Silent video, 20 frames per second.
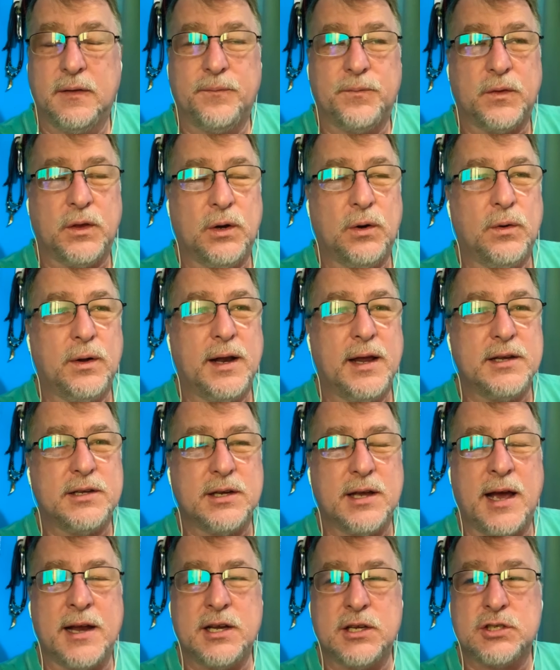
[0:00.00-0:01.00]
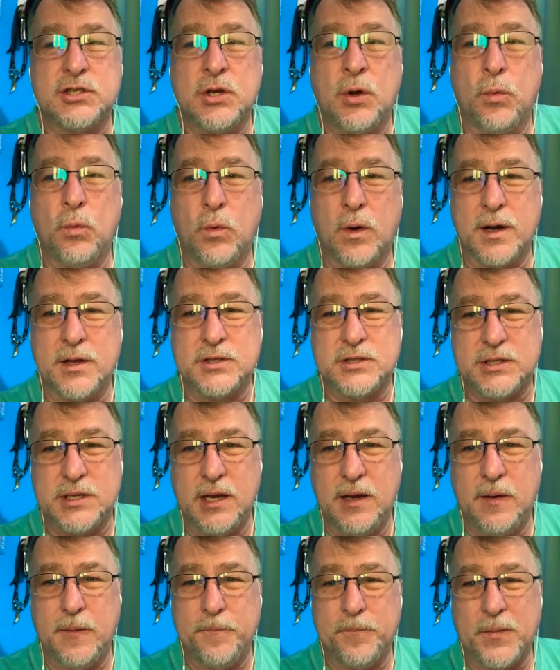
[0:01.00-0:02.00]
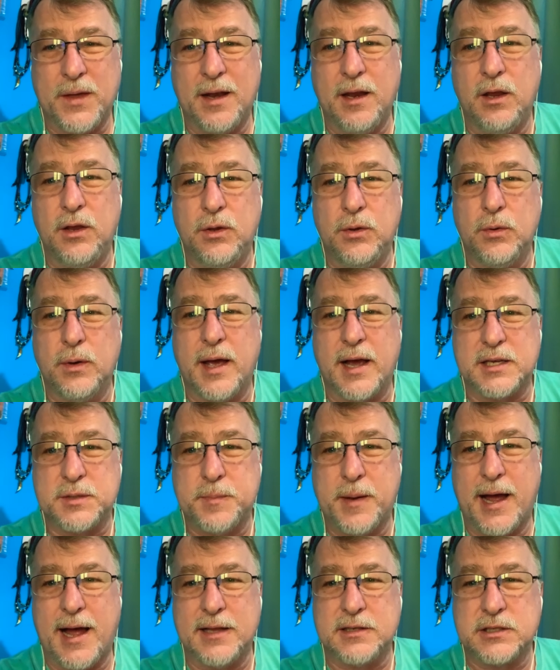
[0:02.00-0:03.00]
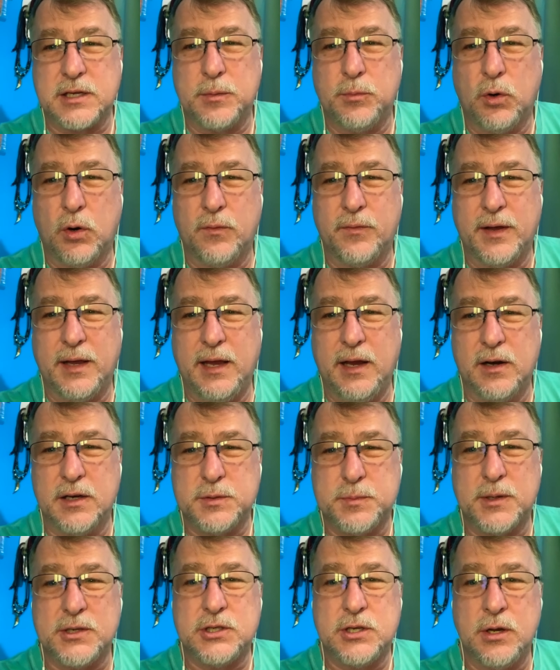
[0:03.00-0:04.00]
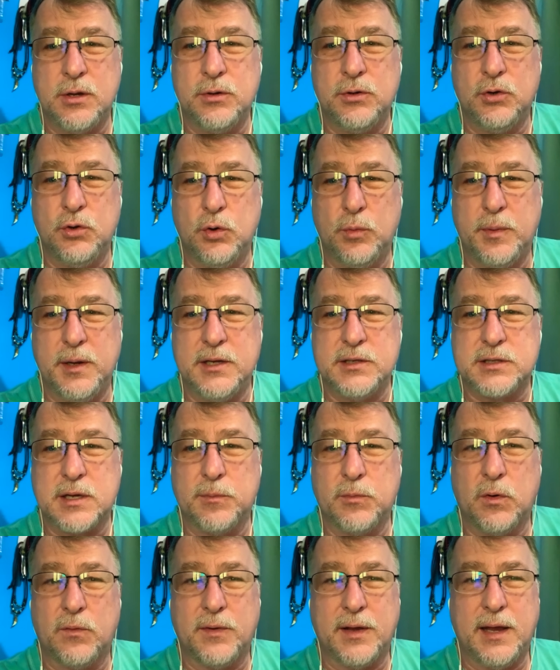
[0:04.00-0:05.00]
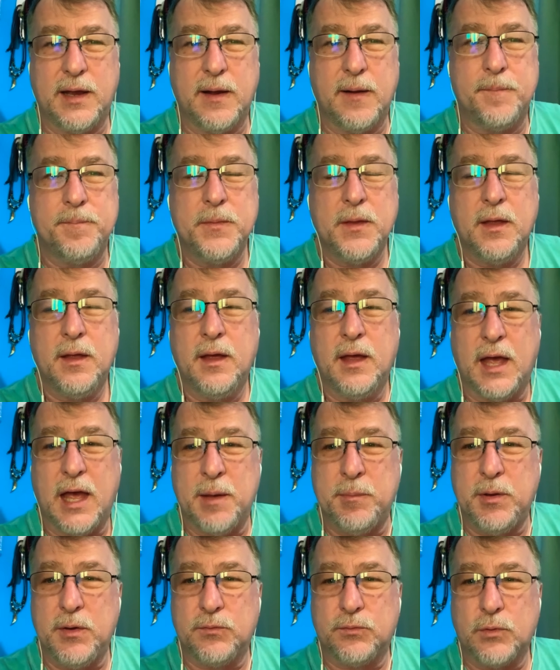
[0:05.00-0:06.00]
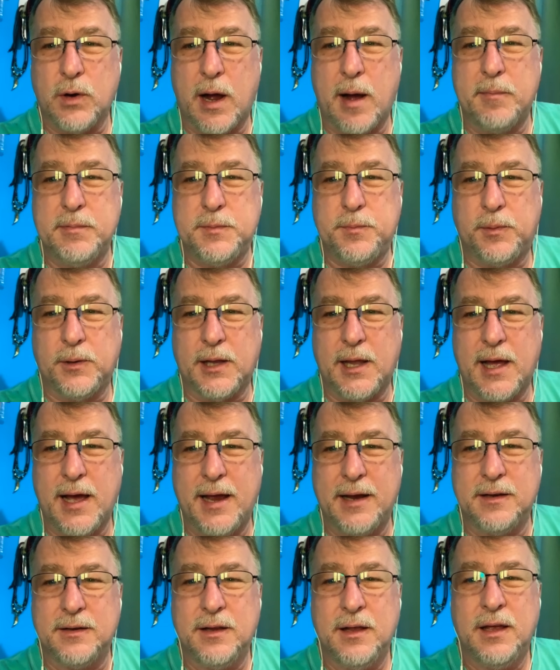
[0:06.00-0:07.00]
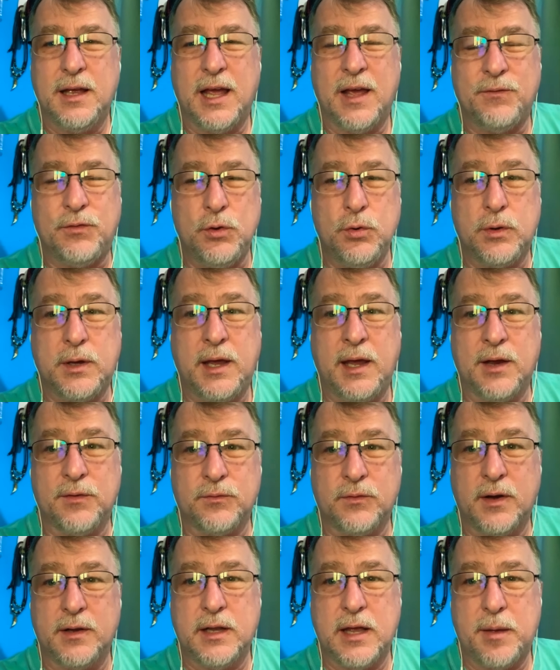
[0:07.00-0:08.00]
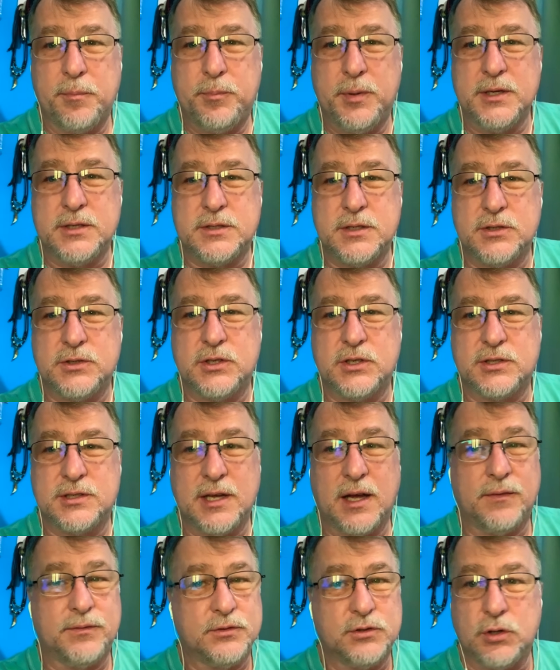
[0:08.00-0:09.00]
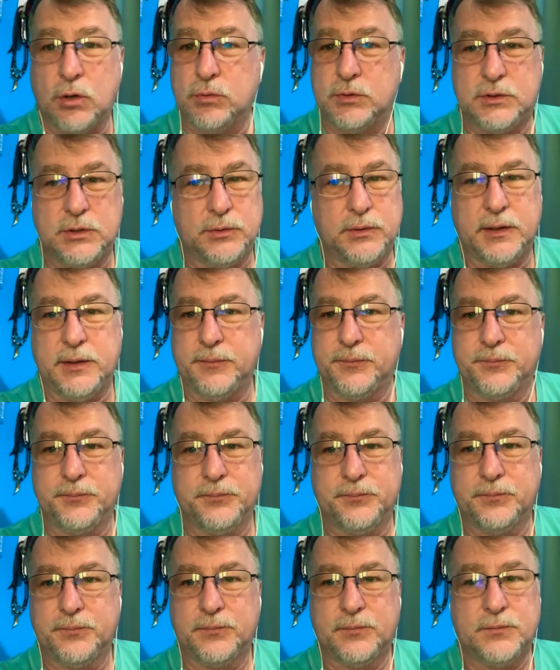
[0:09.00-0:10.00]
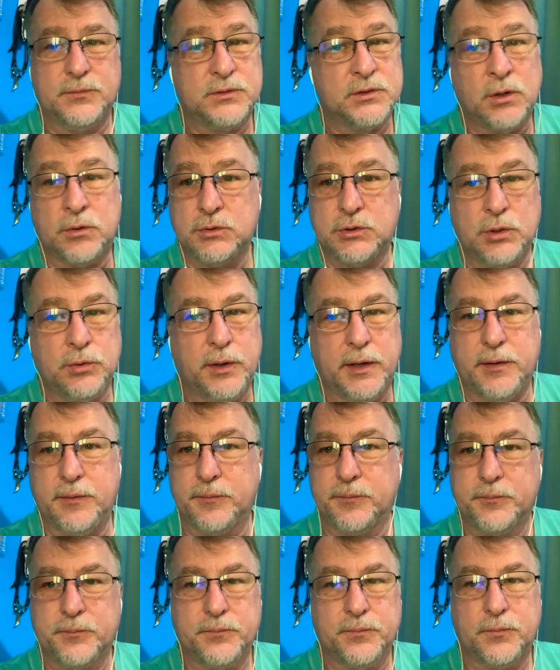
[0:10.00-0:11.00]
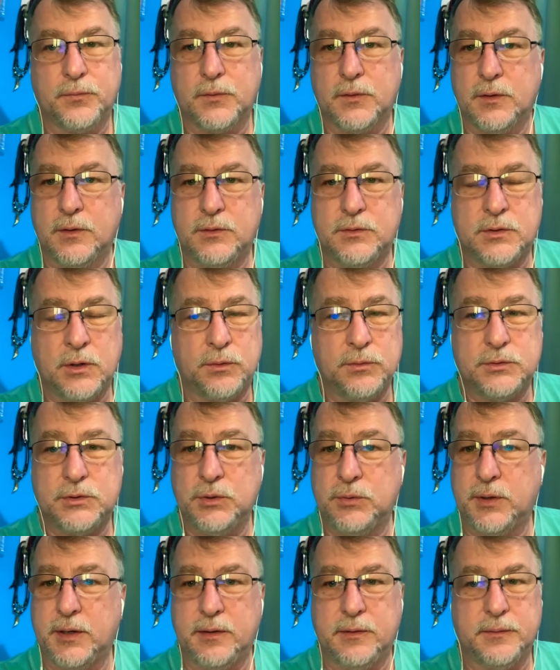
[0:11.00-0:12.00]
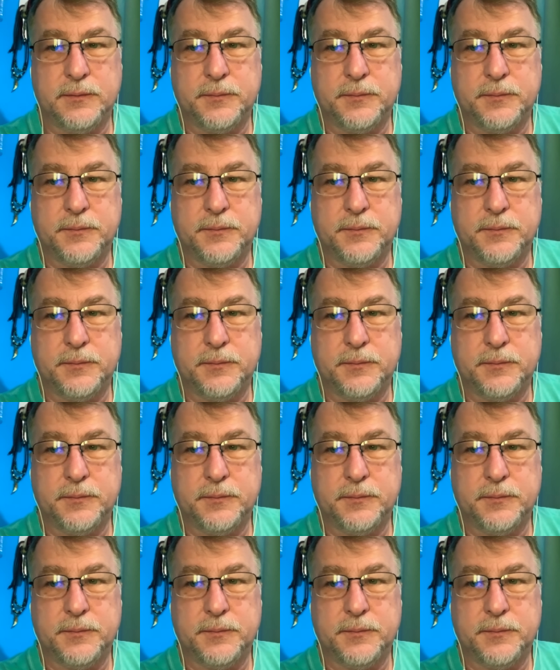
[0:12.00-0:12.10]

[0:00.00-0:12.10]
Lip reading: And I just don't want to see any of you expats come over here, especially you newbies come over here and be robbed blind. If you can't run that business yourself, don't do it. Don't do it. Don't do it.